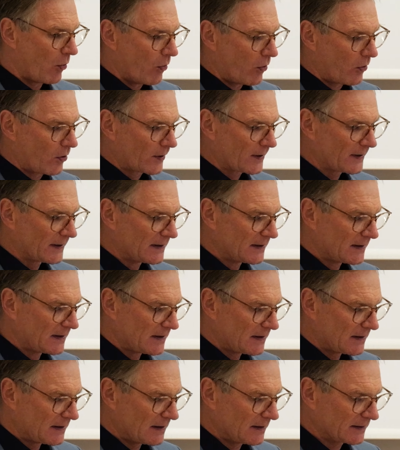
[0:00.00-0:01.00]
or
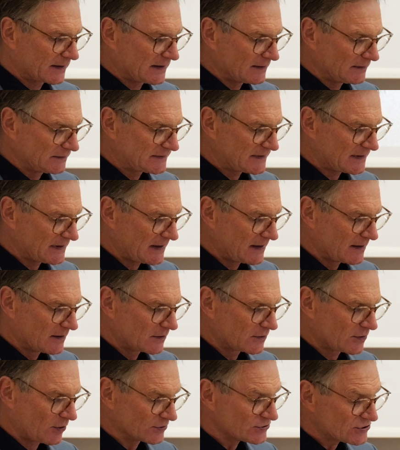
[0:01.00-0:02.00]
a guilty
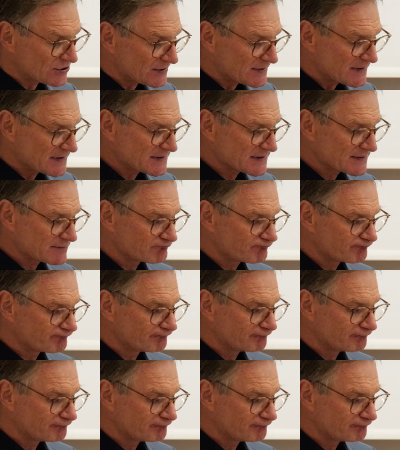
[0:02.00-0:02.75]
conscience,